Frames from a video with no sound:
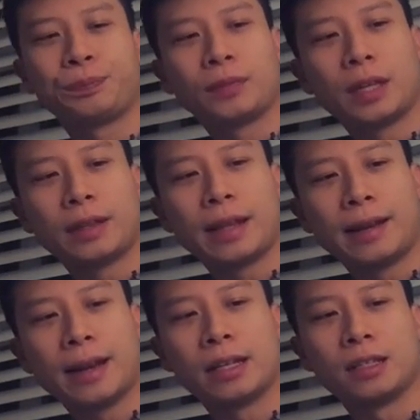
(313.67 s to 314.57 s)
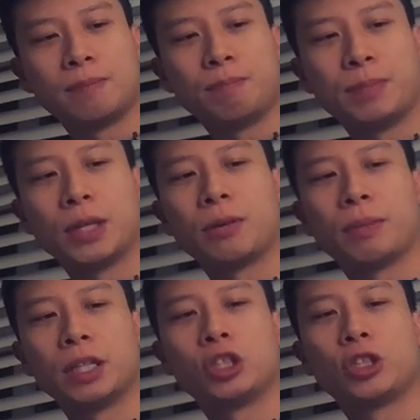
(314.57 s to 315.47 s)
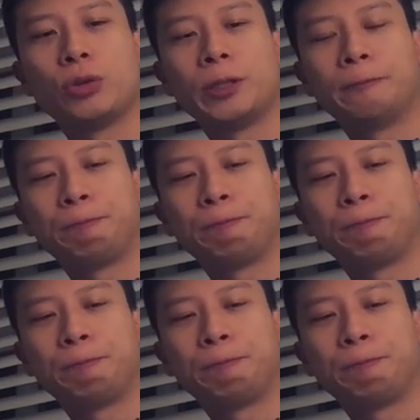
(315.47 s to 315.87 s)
Get that nice bitter punch to it.